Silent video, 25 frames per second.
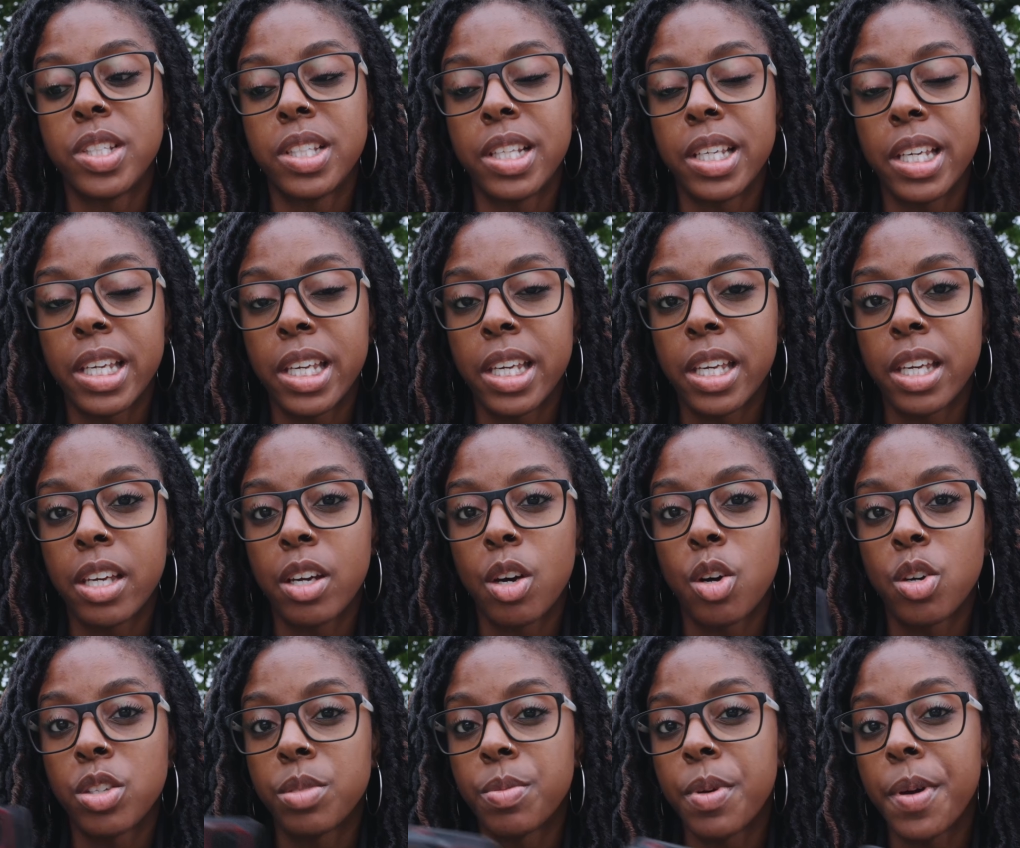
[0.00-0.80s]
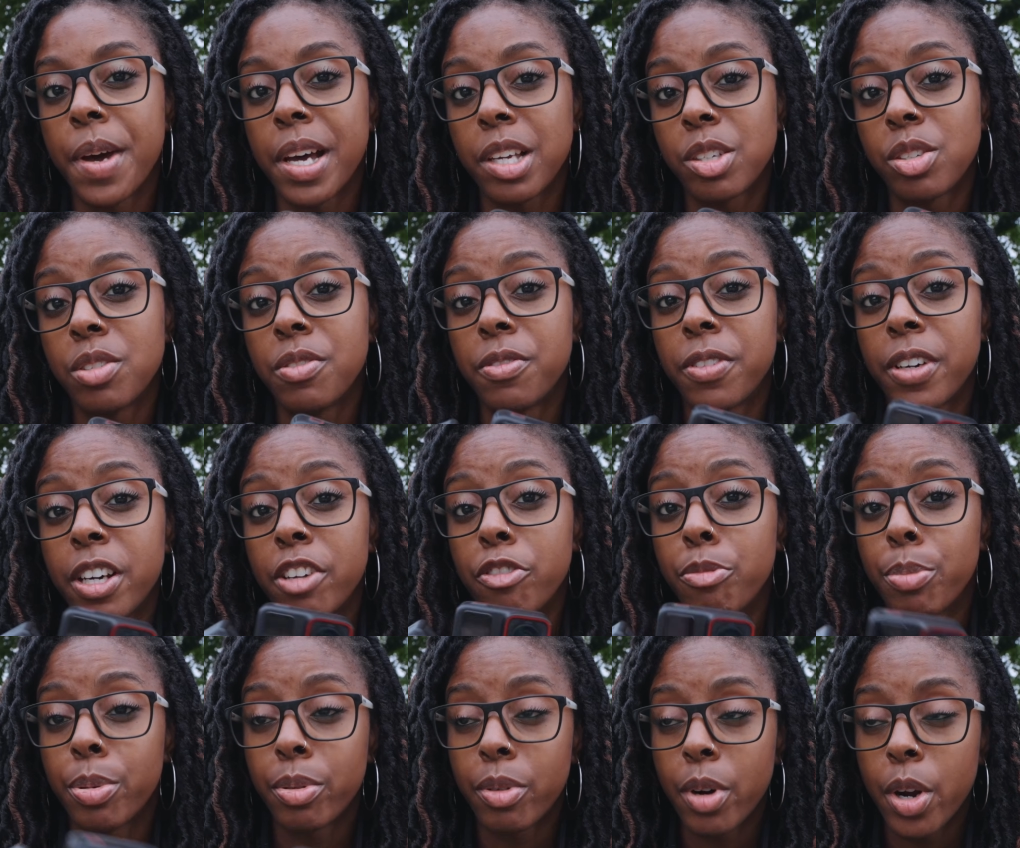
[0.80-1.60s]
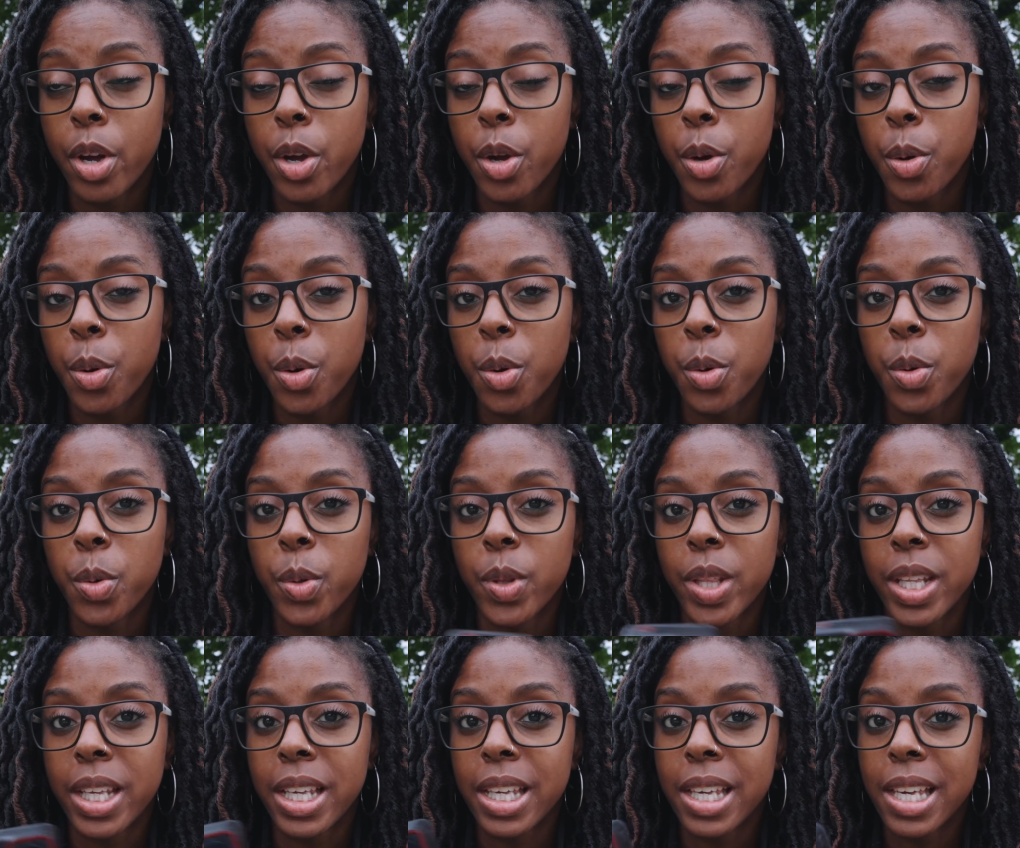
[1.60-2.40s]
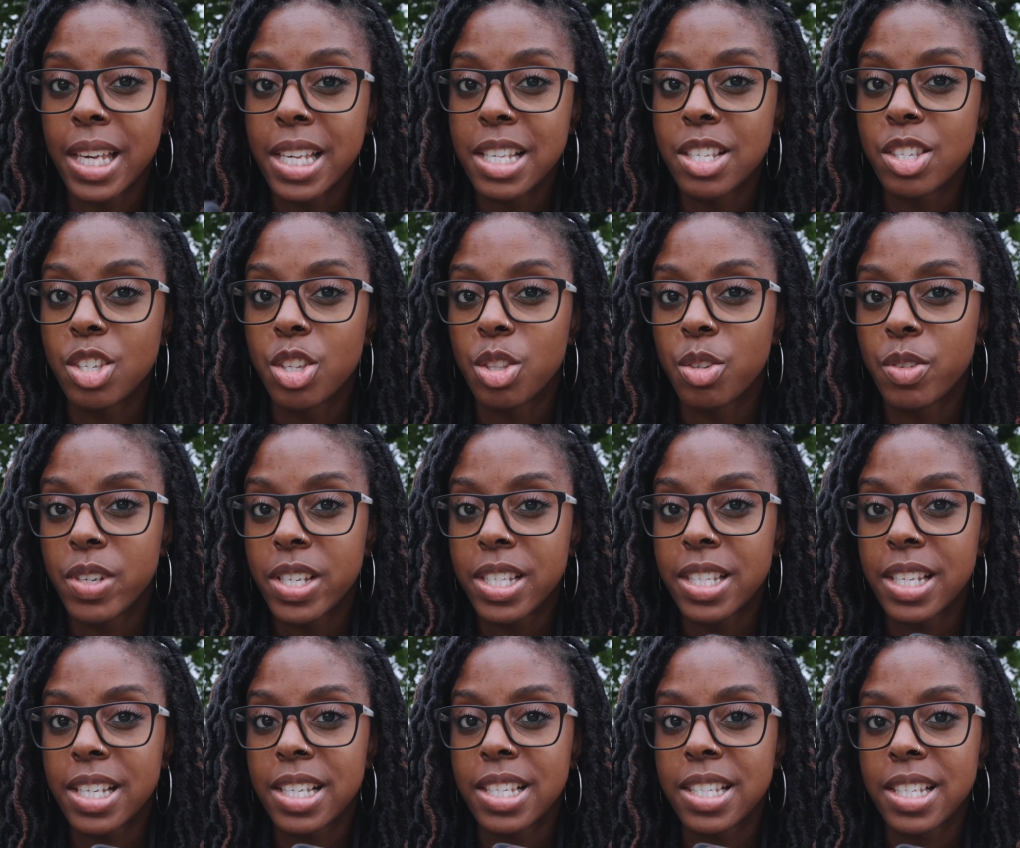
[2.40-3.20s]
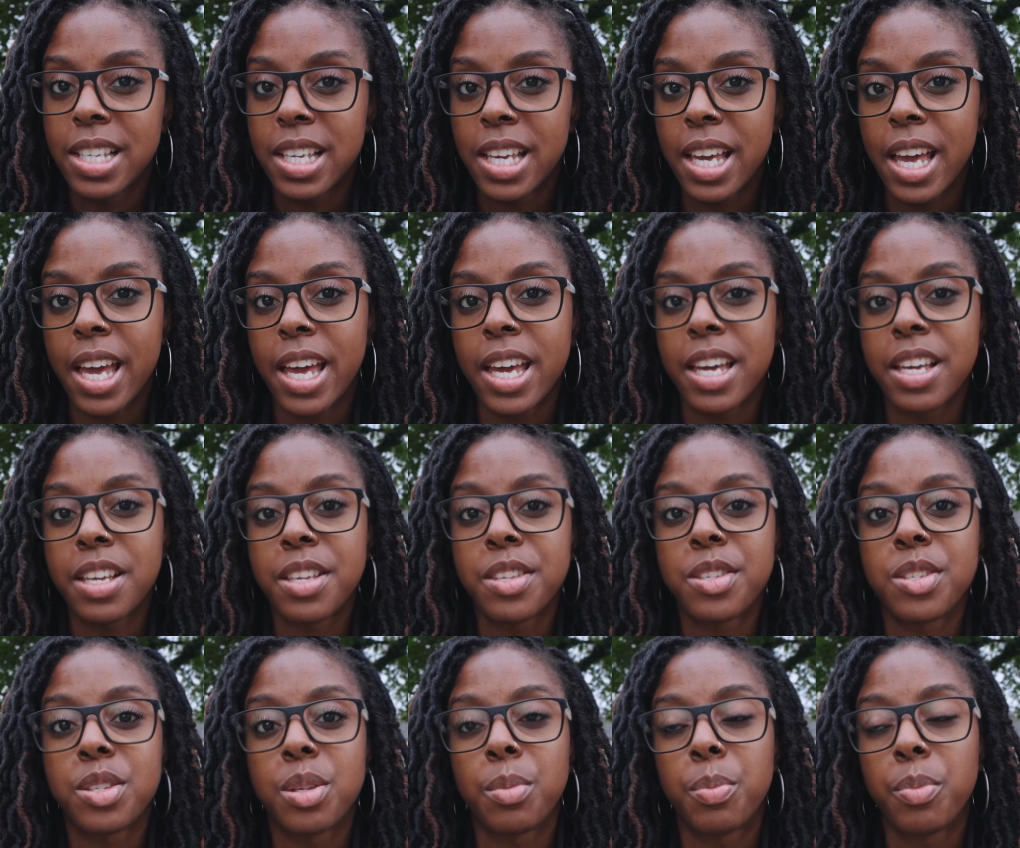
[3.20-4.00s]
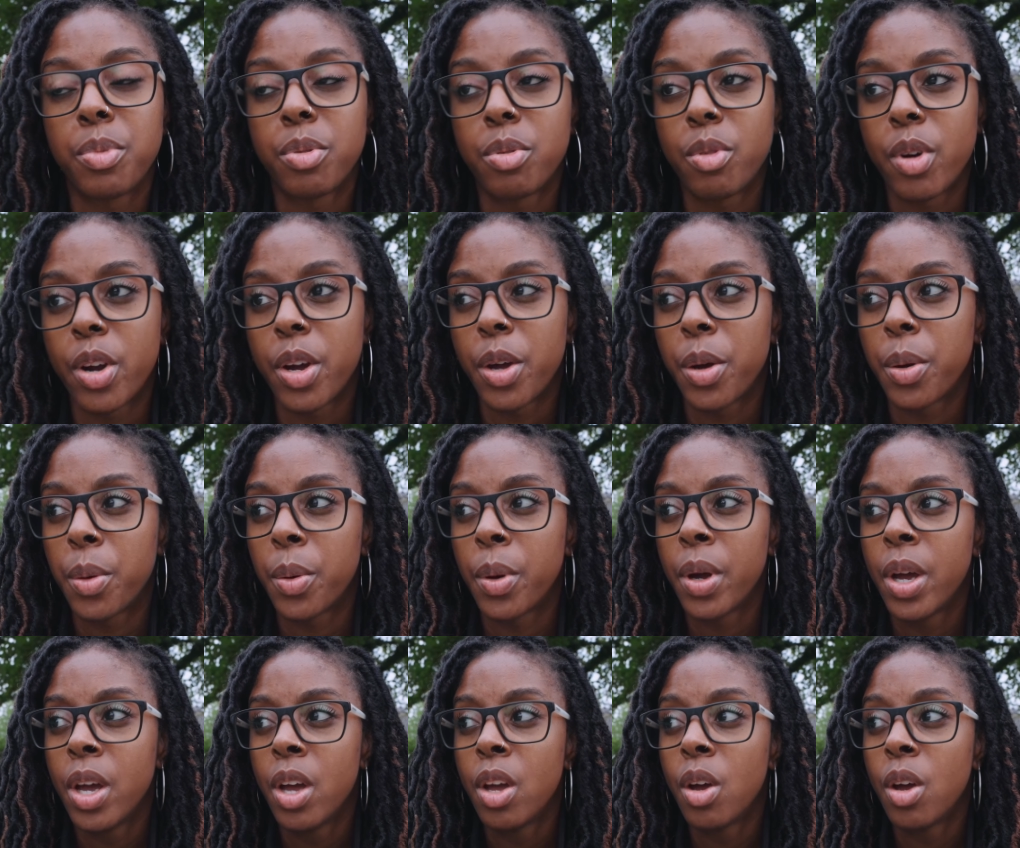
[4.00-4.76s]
the Osmo Action 5 Pro or the Insta360 Ace Pro?